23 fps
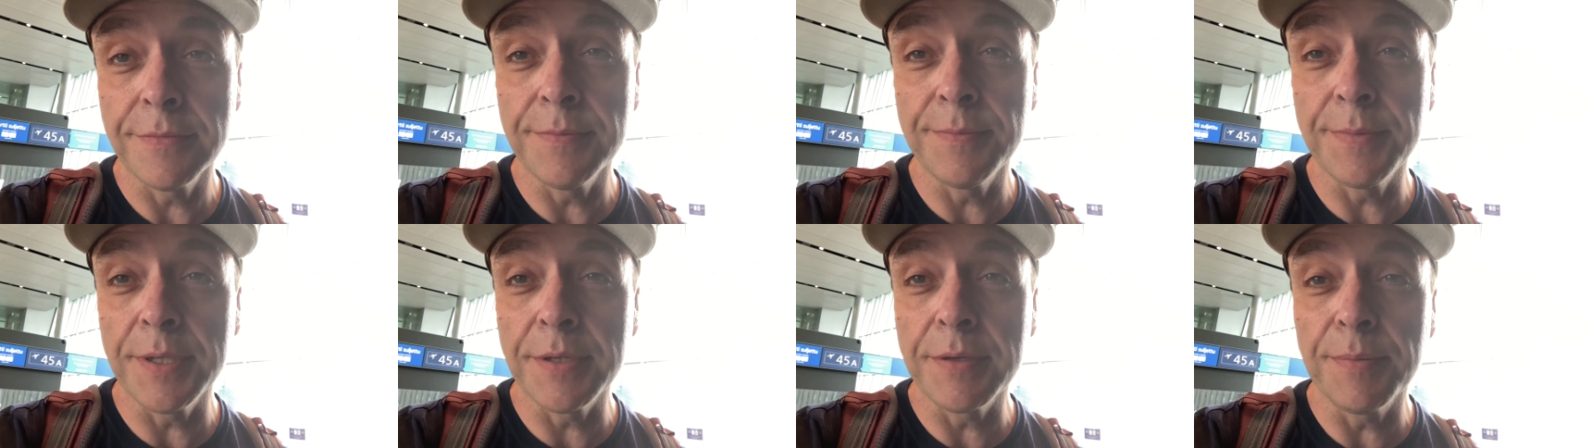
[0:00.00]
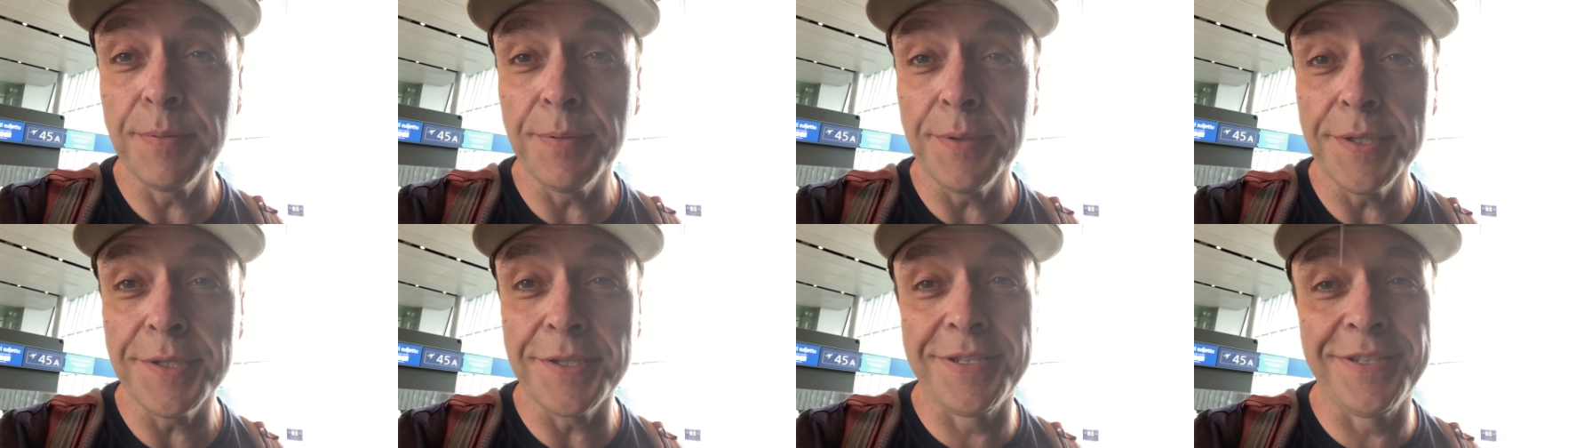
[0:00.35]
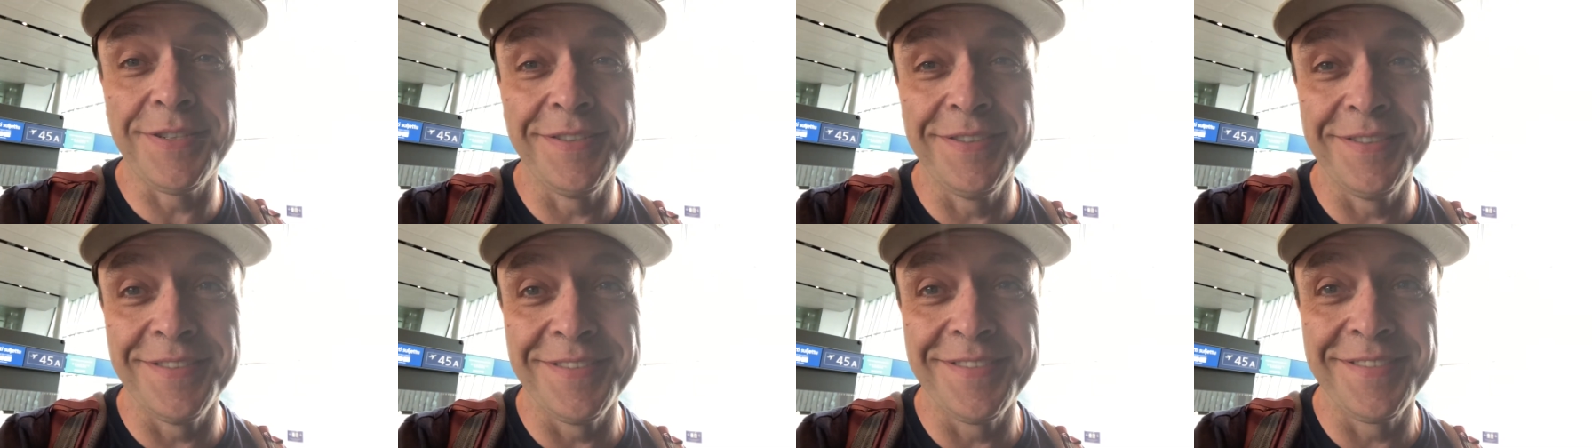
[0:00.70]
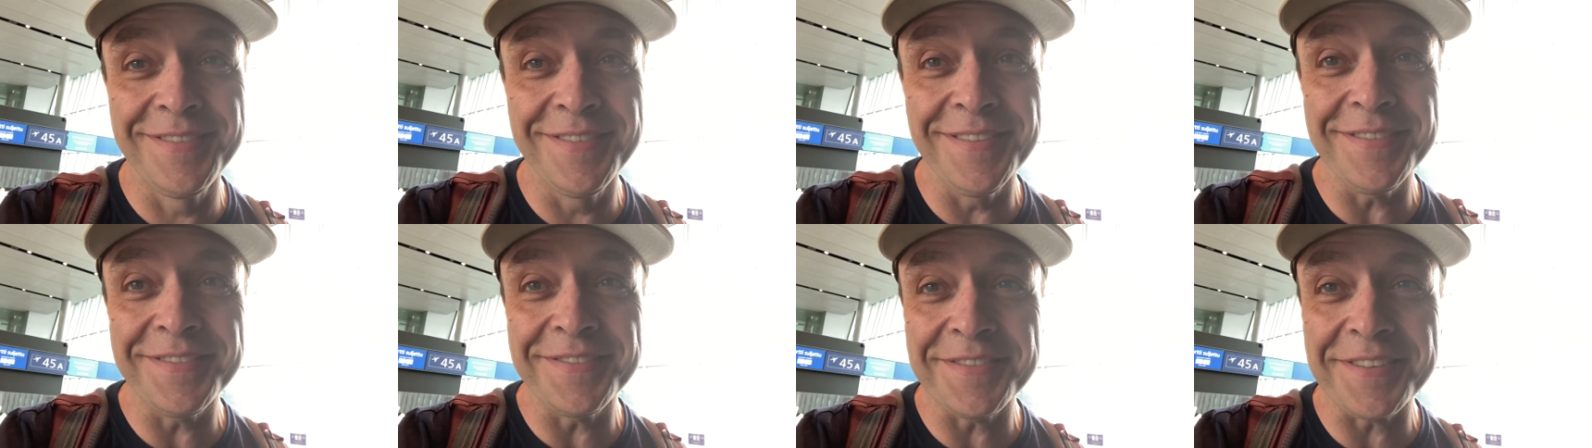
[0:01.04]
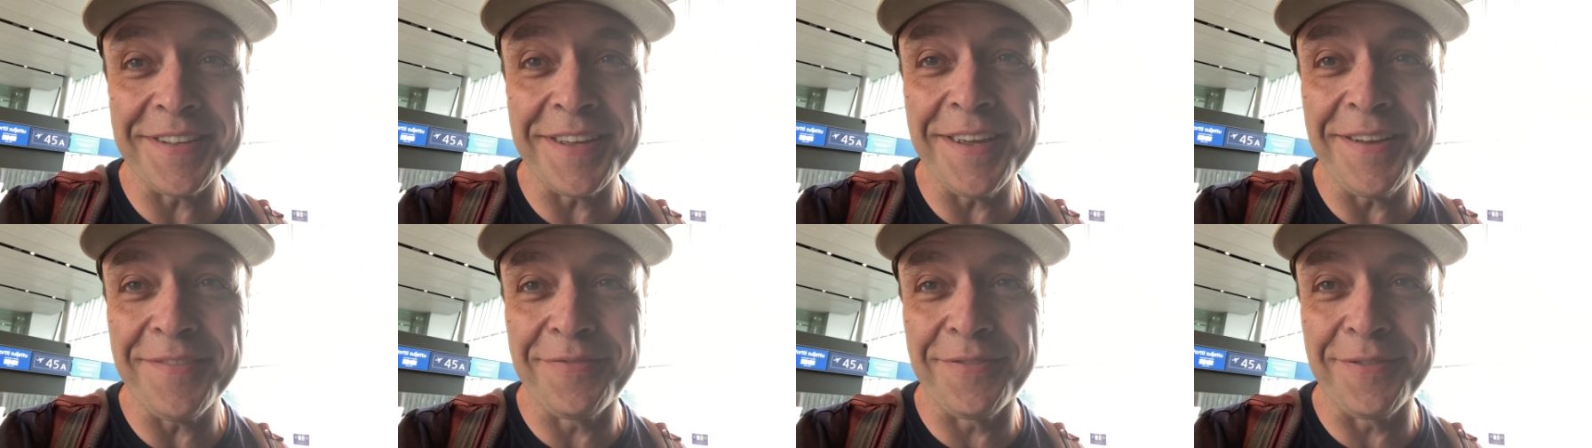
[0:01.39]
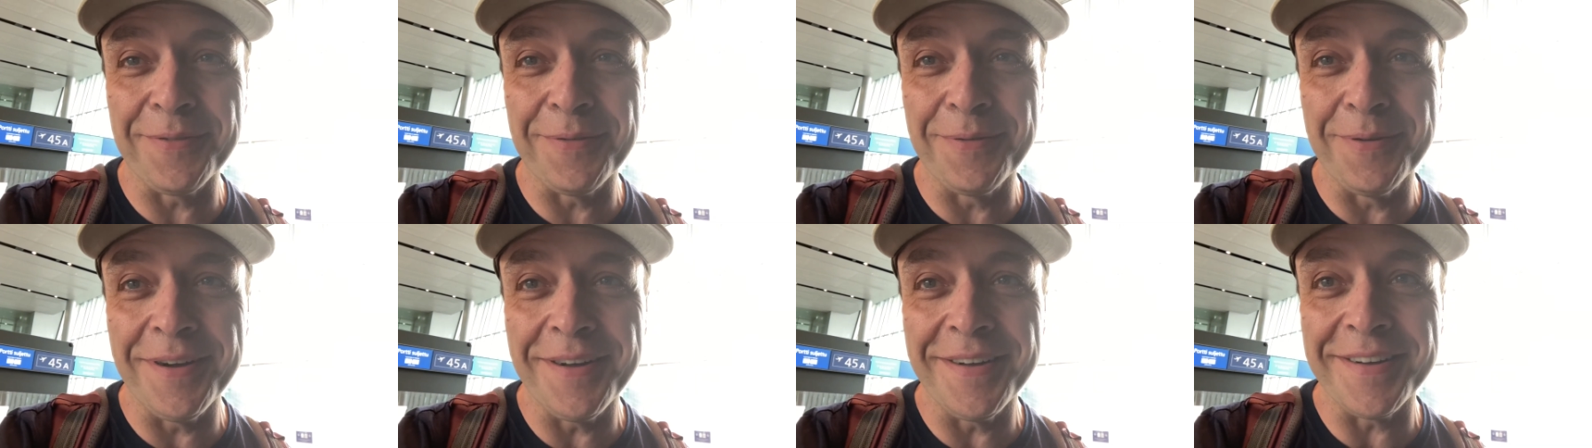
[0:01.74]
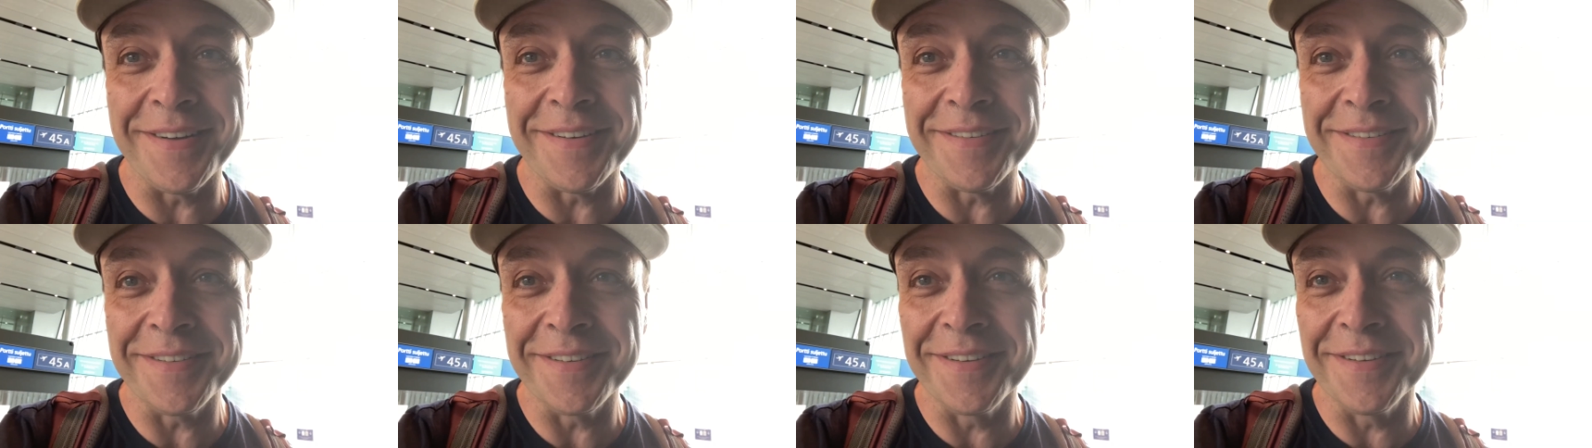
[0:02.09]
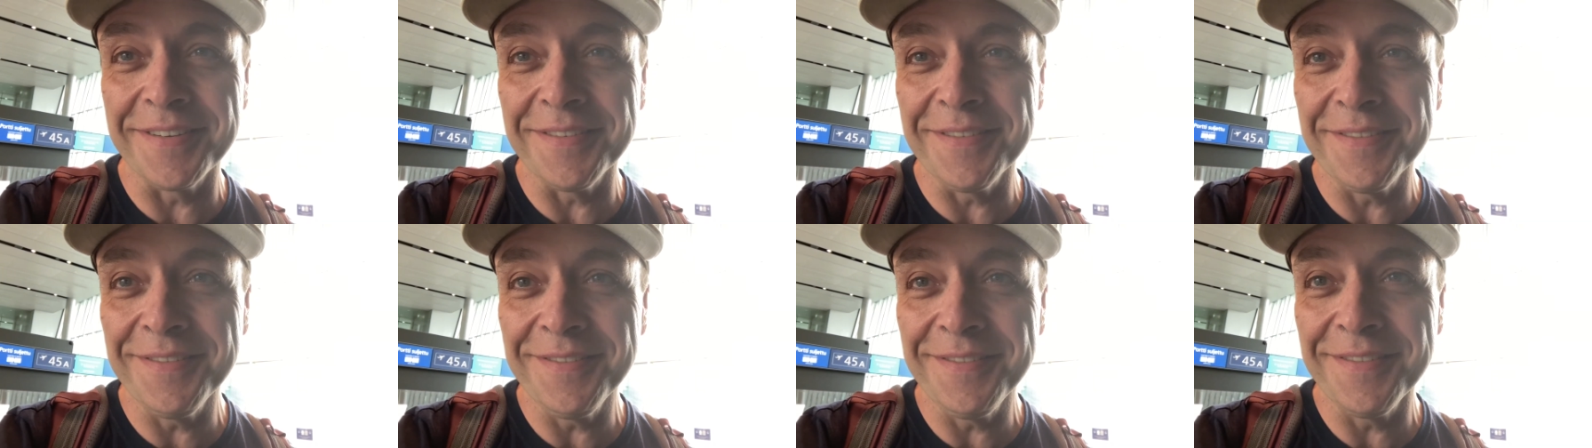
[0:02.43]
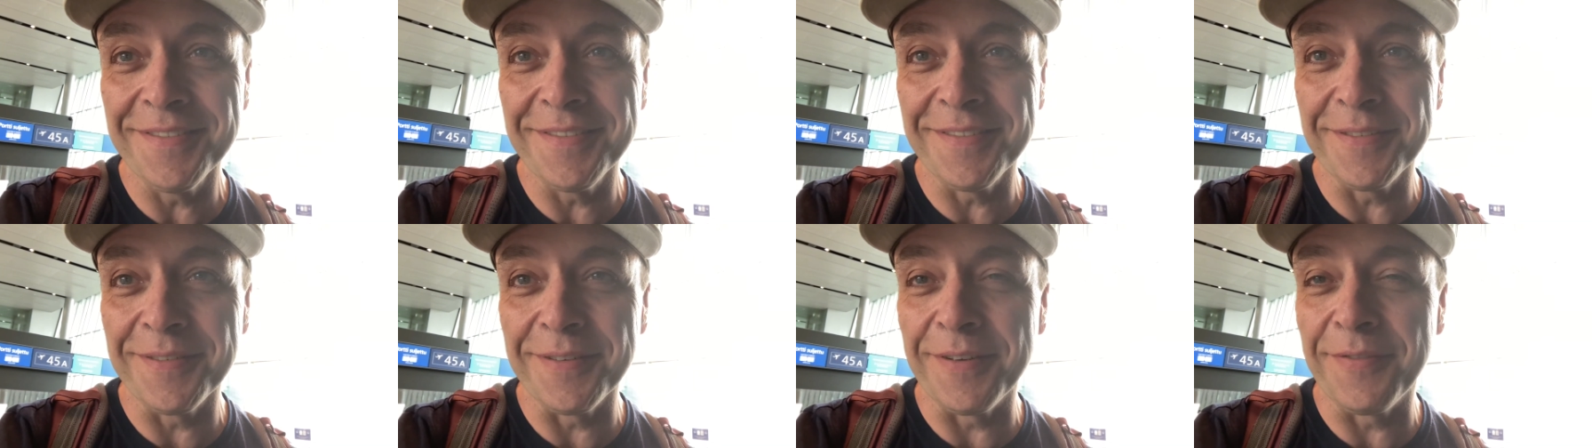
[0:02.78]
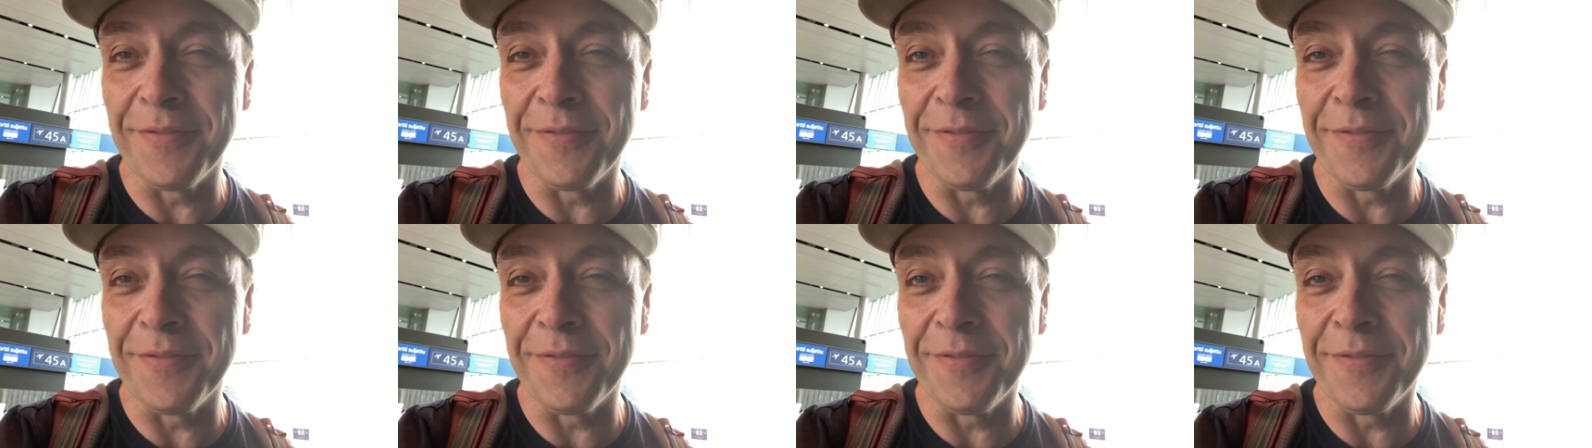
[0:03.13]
Be a good place to stay for a while, you know.